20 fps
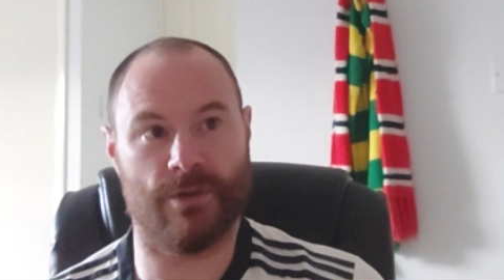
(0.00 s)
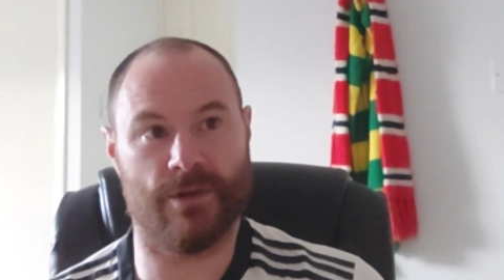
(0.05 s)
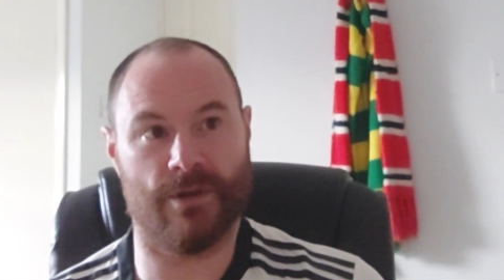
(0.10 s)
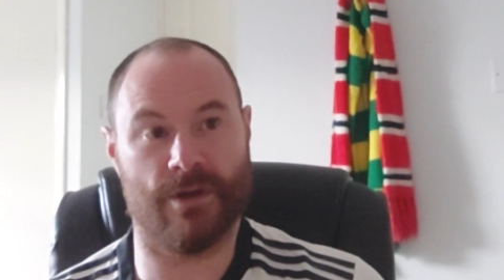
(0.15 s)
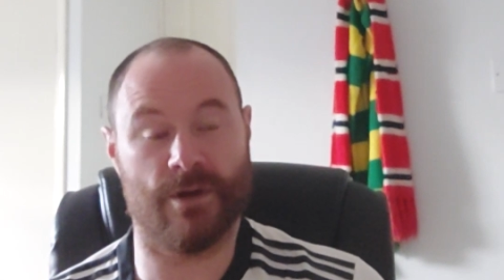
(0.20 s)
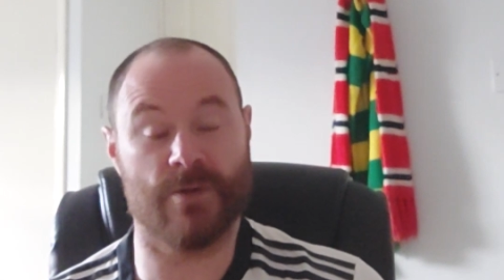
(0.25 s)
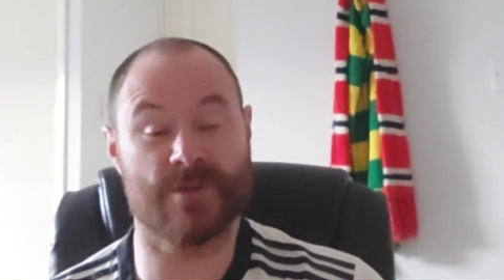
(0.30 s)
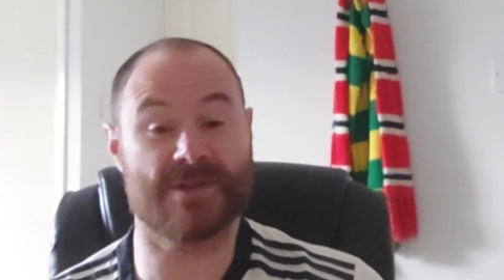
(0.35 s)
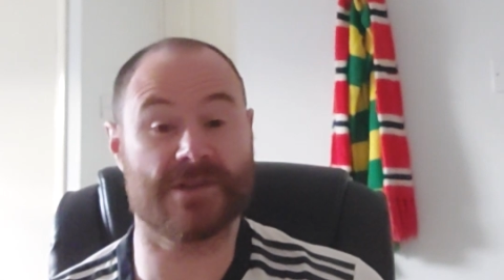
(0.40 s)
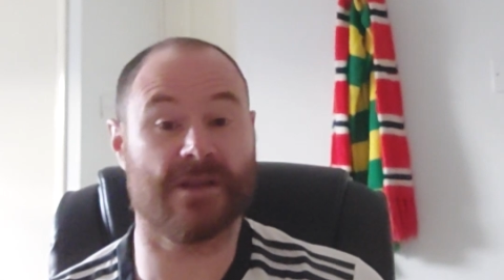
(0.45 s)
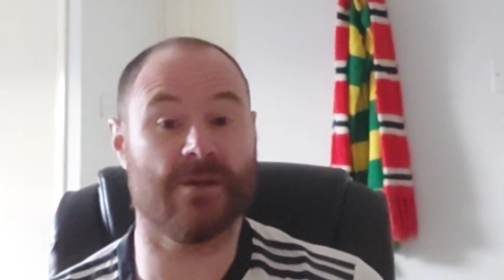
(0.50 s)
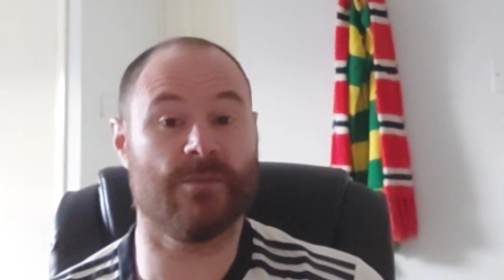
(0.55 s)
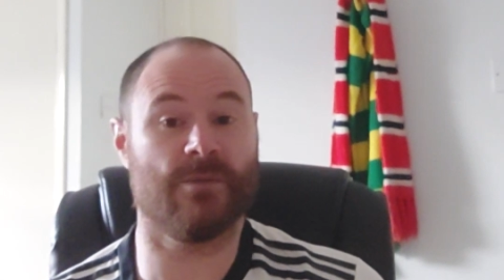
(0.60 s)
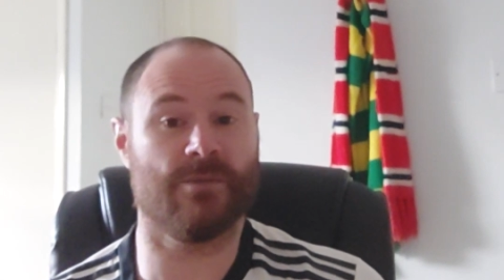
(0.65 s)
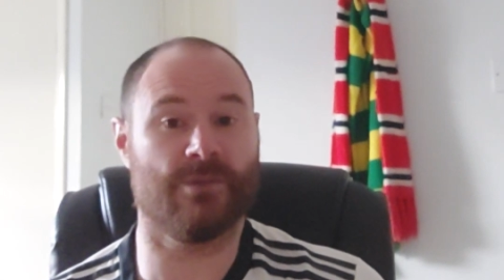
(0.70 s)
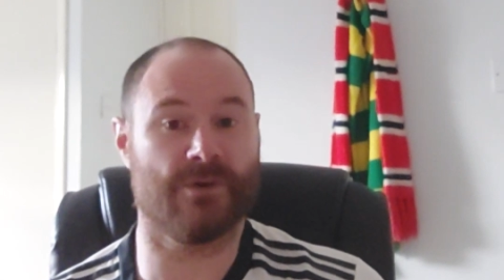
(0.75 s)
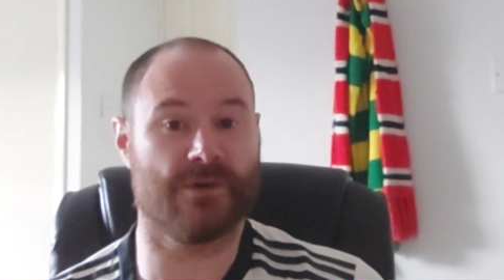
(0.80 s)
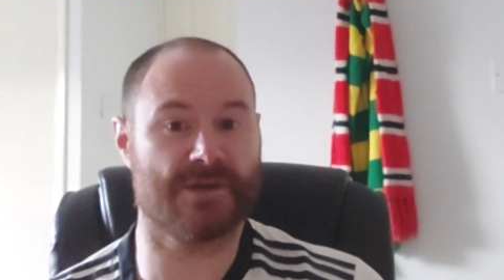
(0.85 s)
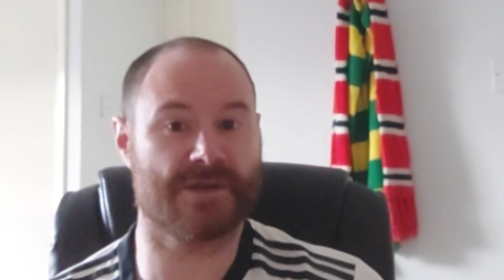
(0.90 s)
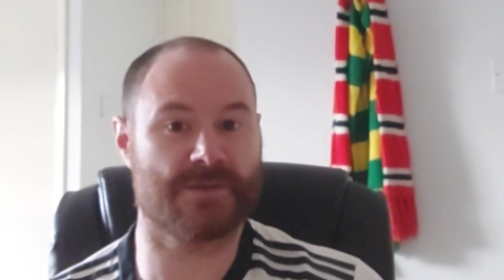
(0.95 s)
who's a little bit
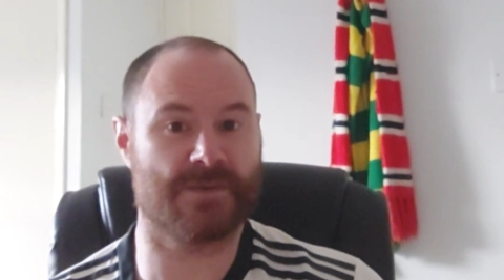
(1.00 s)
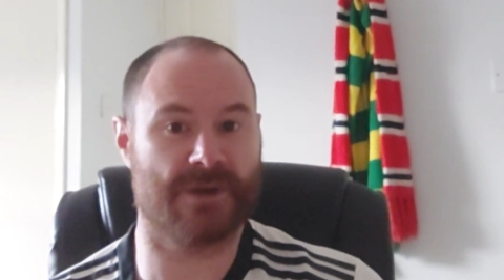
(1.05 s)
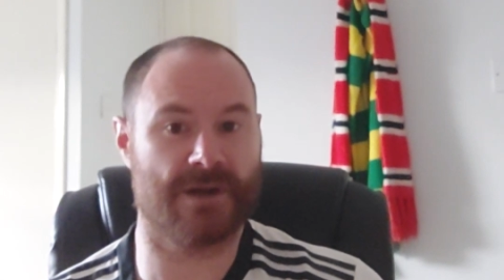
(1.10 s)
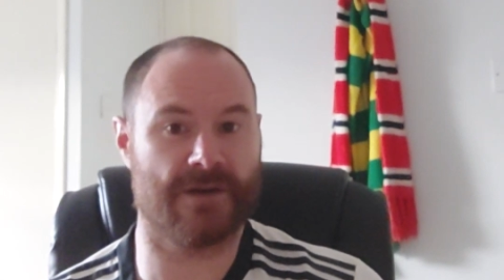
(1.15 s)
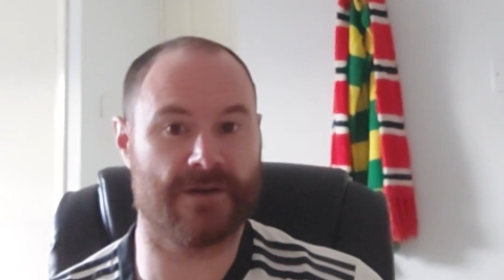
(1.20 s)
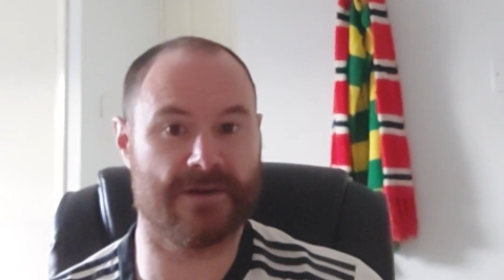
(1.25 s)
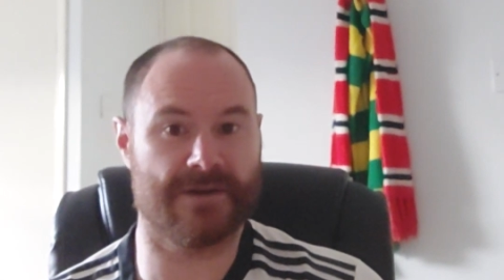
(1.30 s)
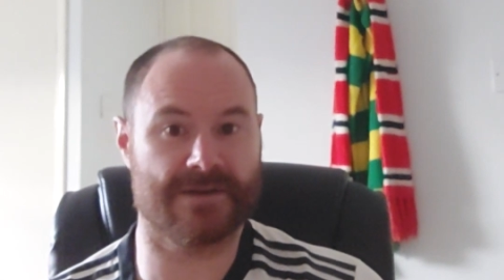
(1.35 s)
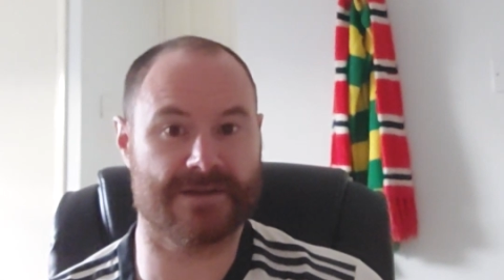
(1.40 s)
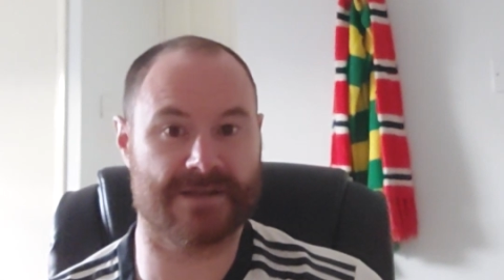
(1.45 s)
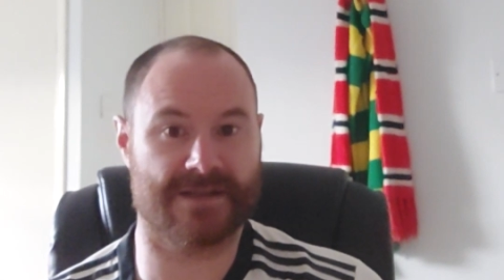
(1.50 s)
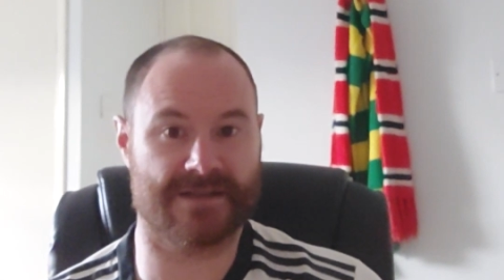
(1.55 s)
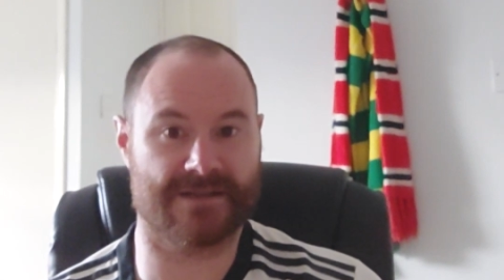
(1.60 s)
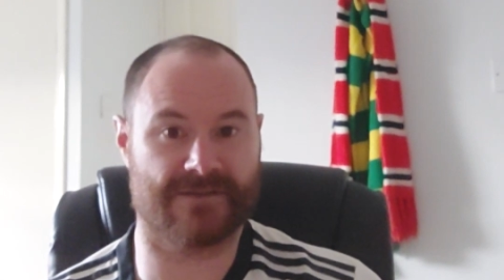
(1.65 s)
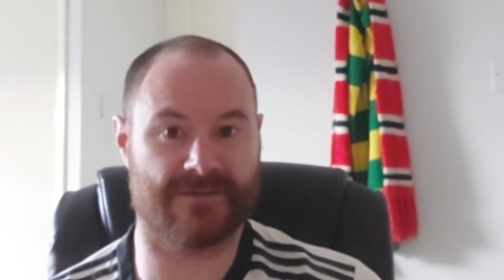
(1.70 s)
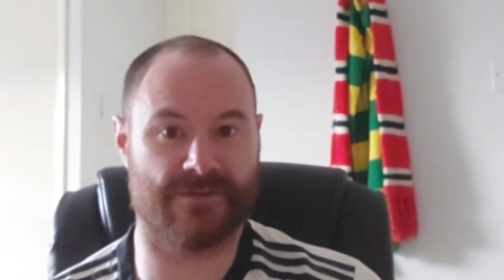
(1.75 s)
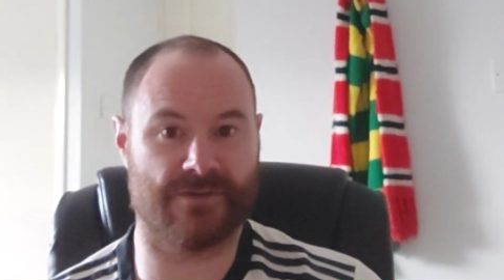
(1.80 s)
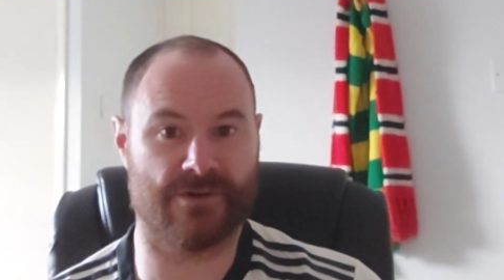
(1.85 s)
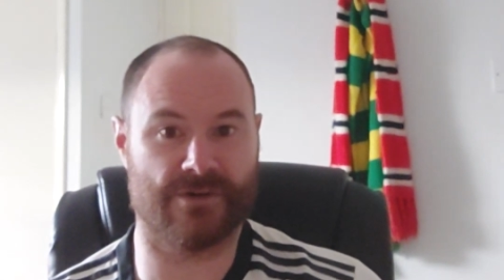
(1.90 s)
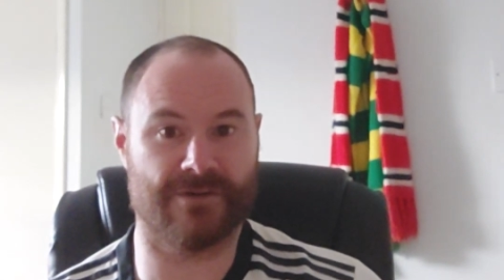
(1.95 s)
more experienced as a
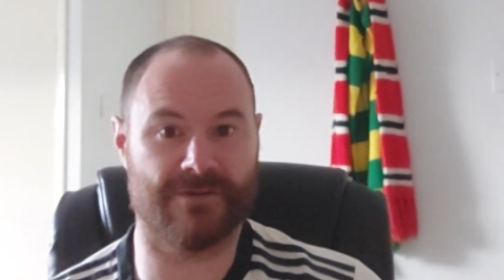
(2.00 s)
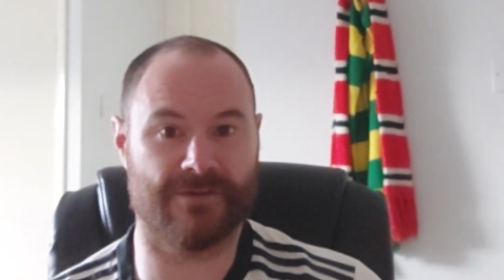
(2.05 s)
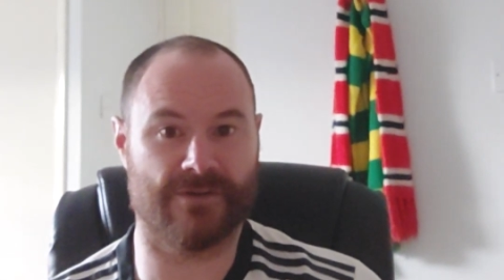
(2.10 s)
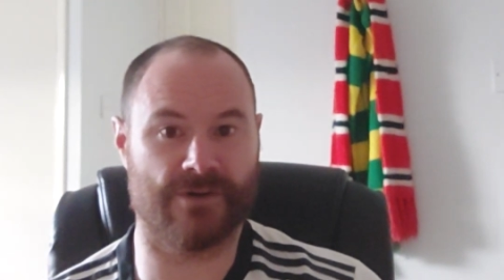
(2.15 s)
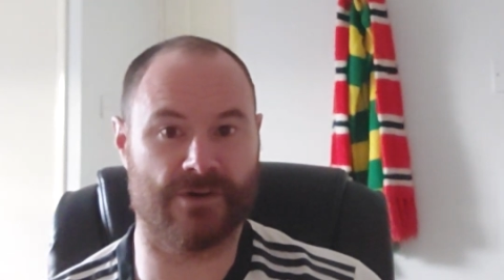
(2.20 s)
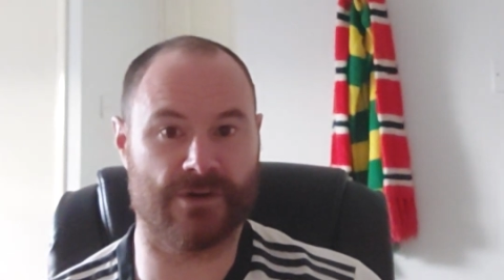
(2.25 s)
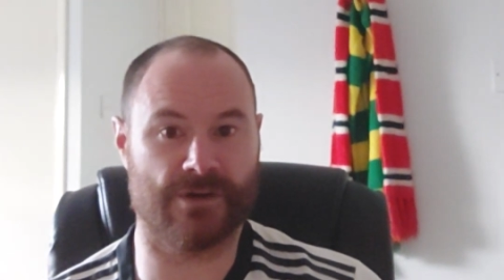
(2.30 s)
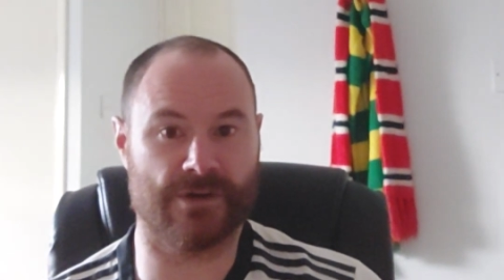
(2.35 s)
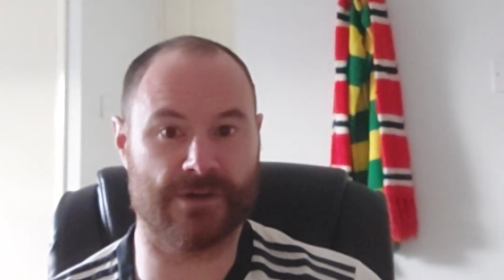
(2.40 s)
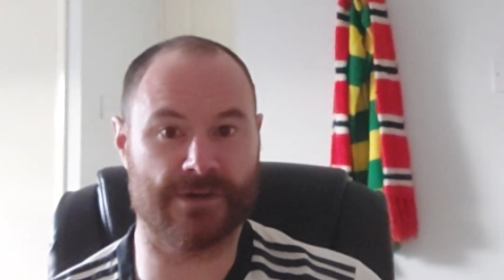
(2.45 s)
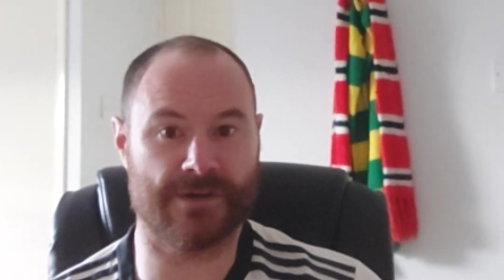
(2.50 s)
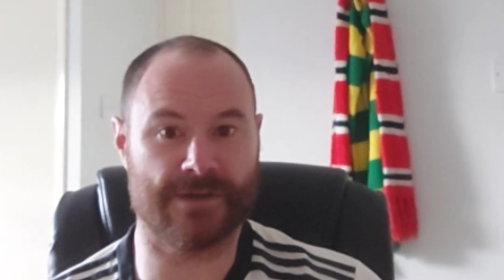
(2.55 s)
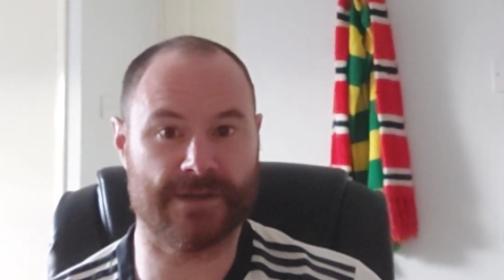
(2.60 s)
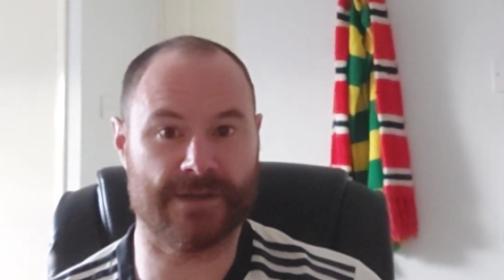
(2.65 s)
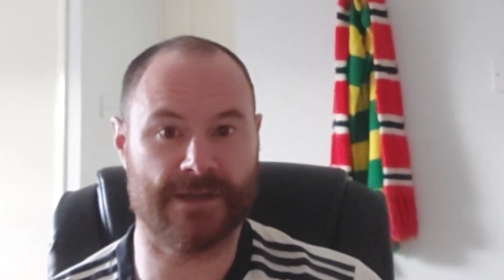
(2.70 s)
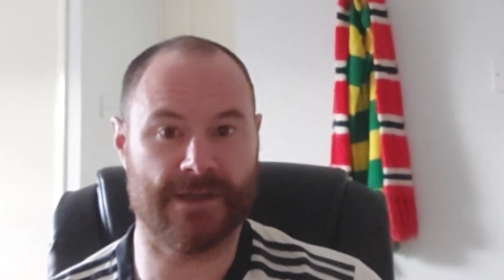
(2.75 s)
foil for Højlund.